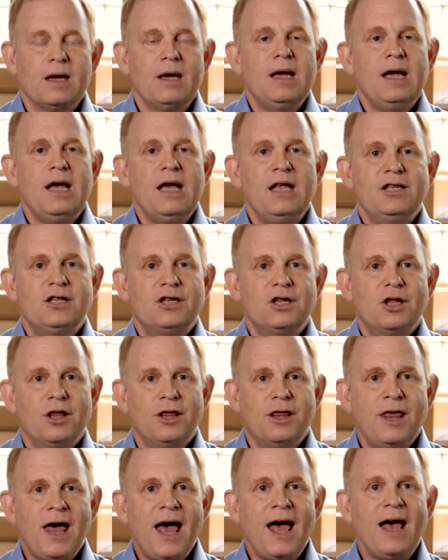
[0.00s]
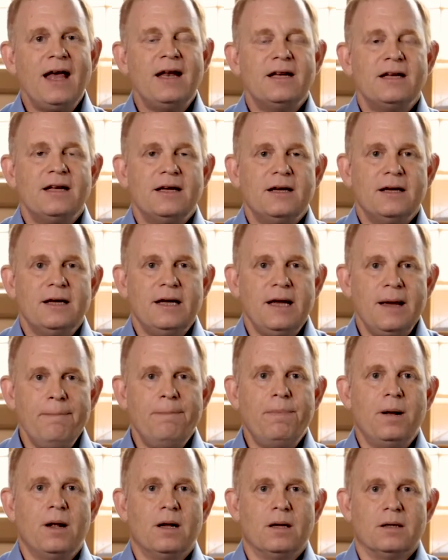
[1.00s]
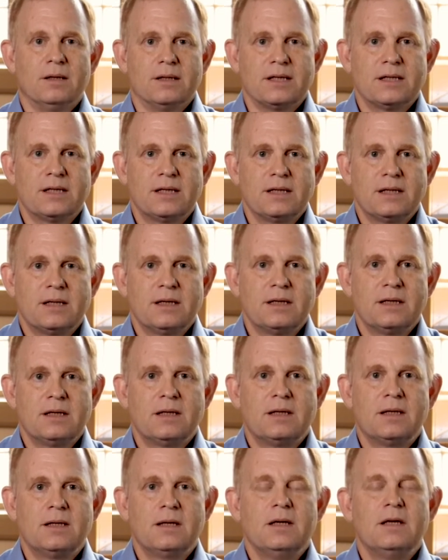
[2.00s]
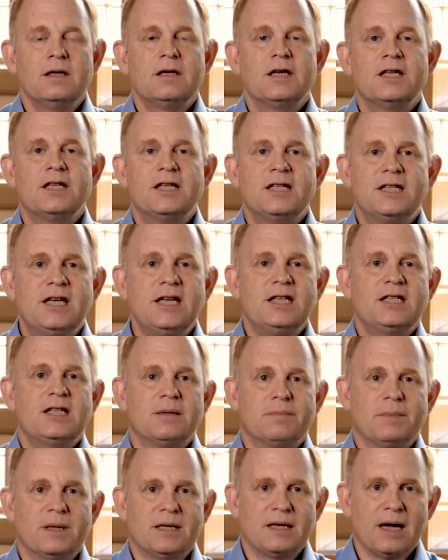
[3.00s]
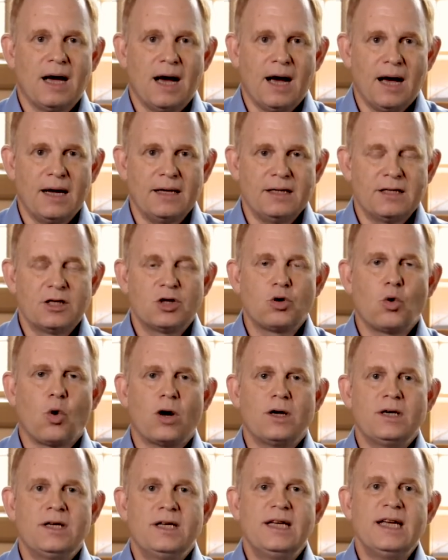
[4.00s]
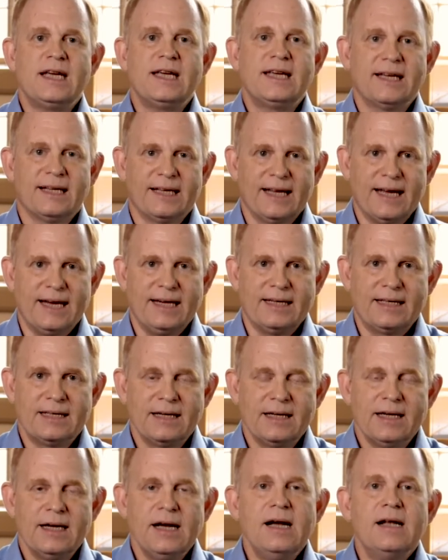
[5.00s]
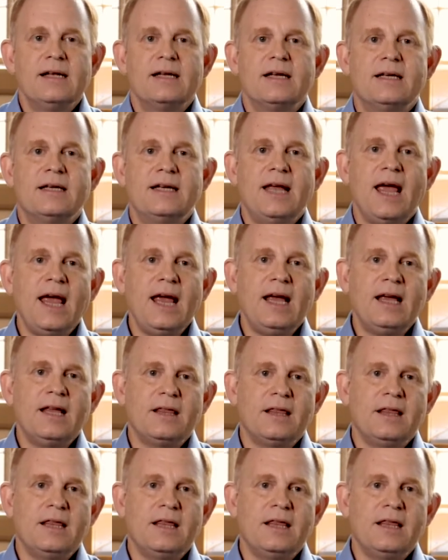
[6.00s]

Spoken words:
It's that impulse to systematize, to articulate, to take